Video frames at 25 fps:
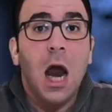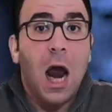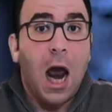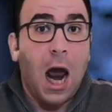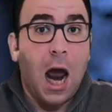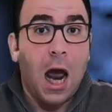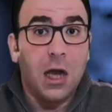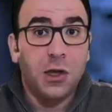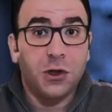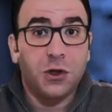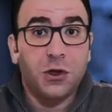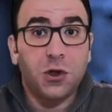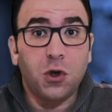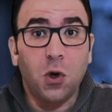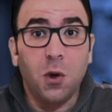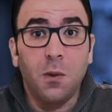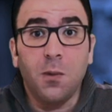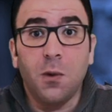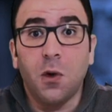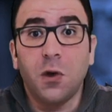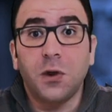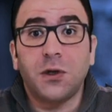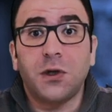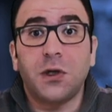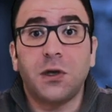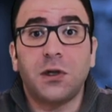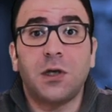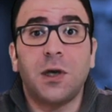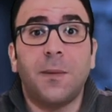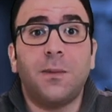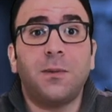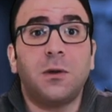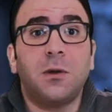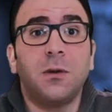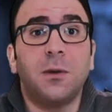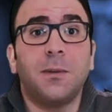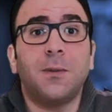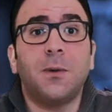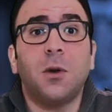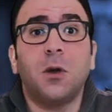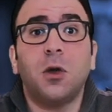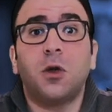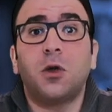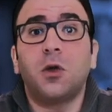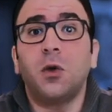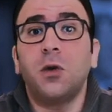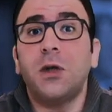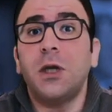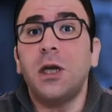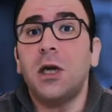and so more susceptible
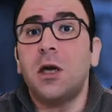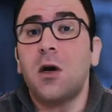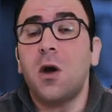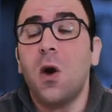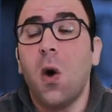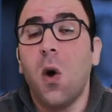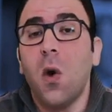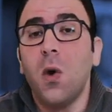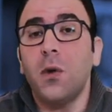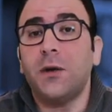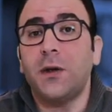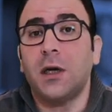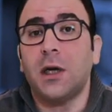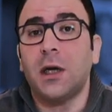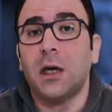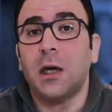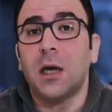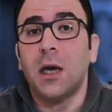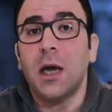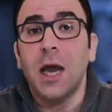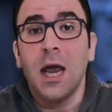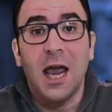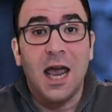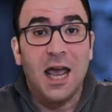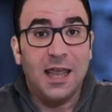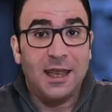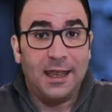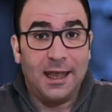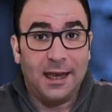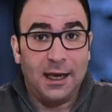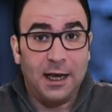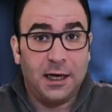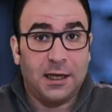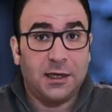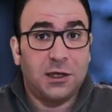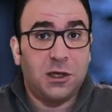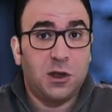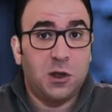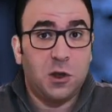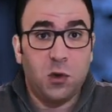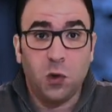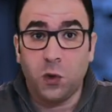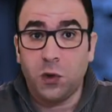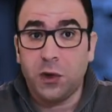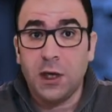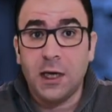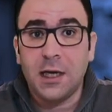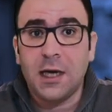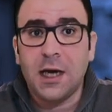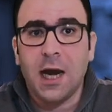to decoding. The next 2
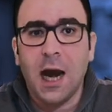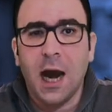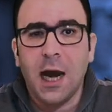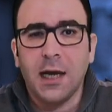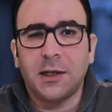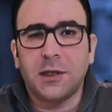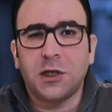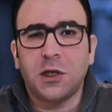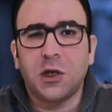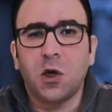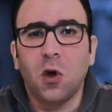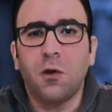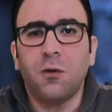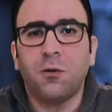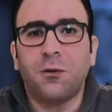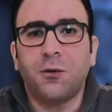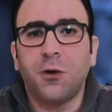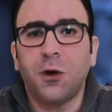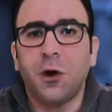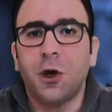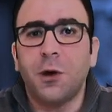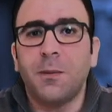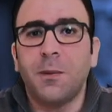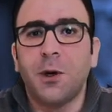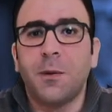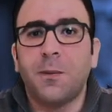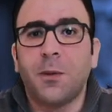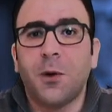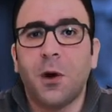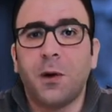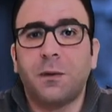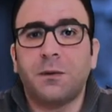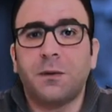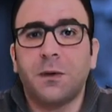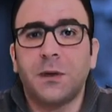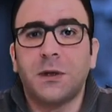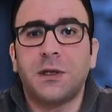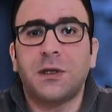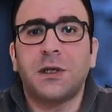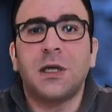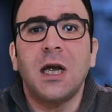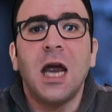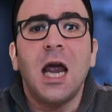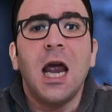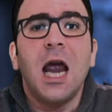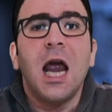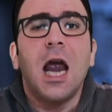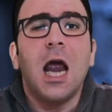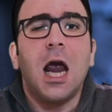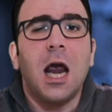decades saw firmer progress
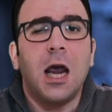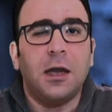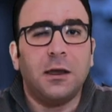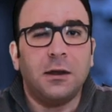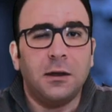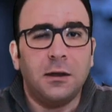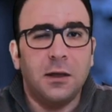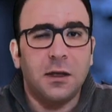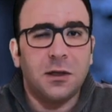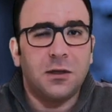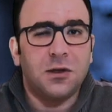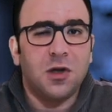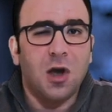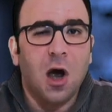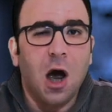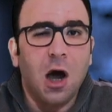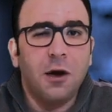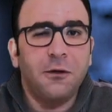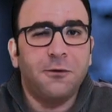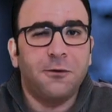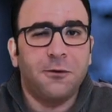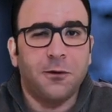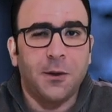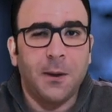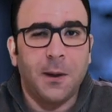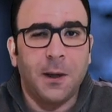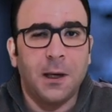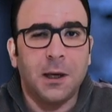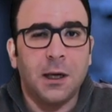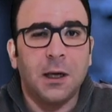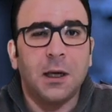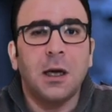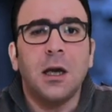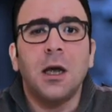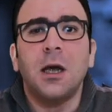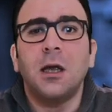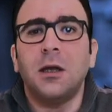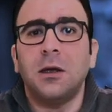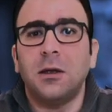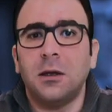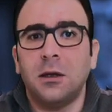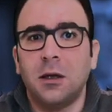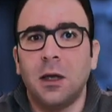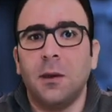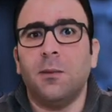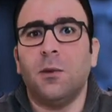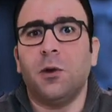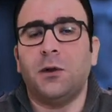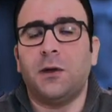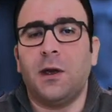in deciphering
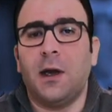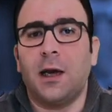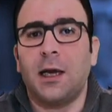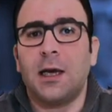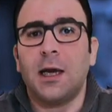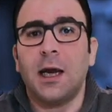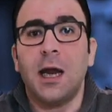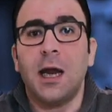demotic